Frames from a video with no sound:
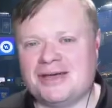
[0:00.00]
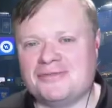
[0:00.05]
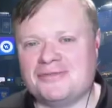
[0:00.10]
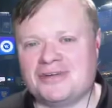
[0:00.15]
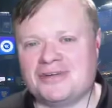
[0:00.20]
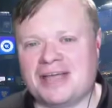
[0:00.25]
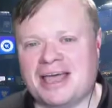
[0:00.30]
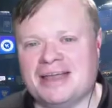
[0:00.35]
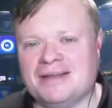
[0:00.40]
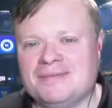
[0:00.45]
I
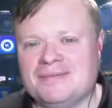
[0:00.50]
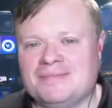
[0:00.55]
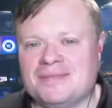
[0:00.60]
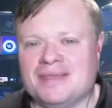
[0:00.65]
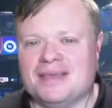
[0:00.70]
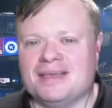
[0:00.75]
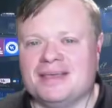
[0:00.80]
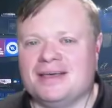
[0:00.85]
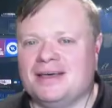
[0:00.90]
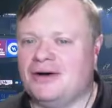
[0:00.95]
forget.
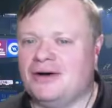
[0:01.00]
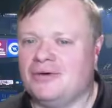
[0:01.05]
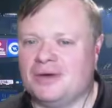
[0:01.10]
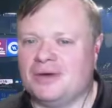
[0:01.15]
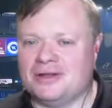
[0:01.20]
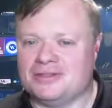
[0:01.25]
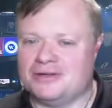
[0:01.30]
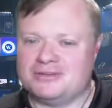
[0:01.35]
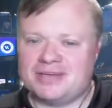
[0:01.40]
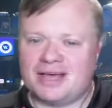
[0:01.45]
Oh
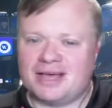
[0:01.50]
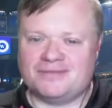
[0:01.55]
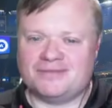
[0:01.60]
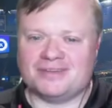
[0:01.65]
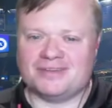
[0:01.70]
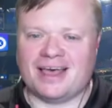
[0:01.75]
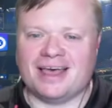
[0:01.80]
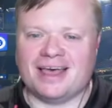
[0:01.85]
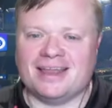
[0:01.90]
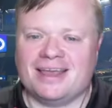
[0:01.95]
well, no time
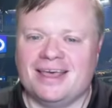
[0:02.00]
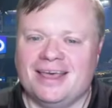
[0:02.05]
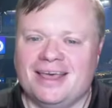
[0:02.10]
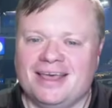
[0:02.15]
for that.